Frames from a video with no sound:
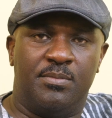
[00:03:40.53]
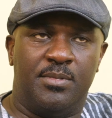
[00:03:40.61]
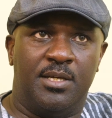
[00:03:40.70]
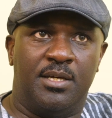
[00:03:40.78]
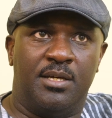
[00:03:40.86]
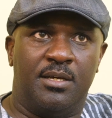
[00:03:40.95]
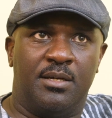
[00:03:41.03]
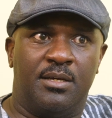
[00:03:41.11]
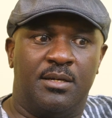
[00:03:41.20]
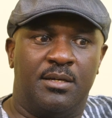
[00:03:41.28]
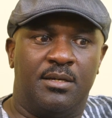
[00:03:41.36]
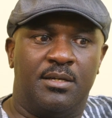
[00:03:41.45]

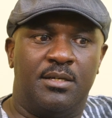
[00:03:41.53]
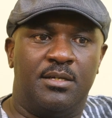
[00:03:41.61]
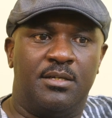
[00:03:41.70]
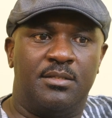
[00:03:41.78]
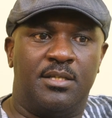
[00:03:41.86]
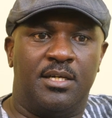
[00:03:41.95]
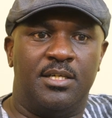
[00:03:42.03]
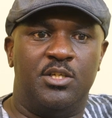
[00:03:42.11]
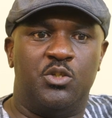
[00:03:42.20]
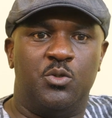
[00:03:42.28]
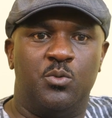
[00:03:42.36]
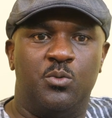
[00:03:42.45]
the
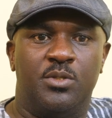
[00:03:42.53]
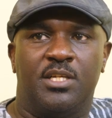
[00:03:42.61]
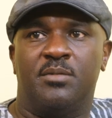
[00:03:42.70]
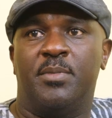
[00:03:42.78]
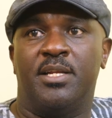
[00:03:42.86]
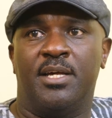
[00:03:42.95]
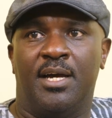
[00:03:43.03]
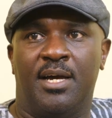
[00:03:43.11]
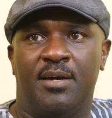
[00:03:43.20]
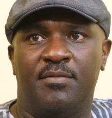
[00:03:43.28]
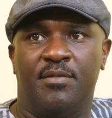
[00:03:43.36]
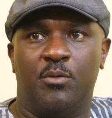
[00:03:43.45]
issue that made her
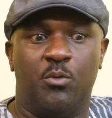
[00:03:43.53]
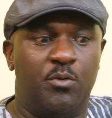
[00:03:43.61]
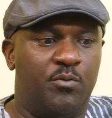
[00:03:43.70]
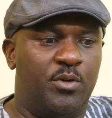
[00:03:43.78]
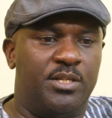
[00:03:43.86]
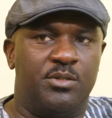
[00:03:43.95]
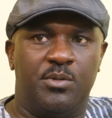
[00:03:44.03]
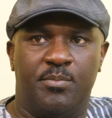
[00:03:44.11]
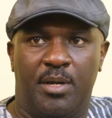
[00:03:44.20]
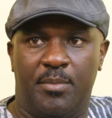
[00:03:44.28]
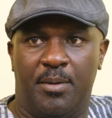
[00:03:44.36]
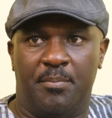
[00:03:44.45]
have a war of words with
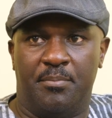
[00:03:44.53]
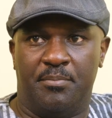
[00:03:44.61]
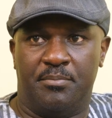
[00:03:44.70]
my mom.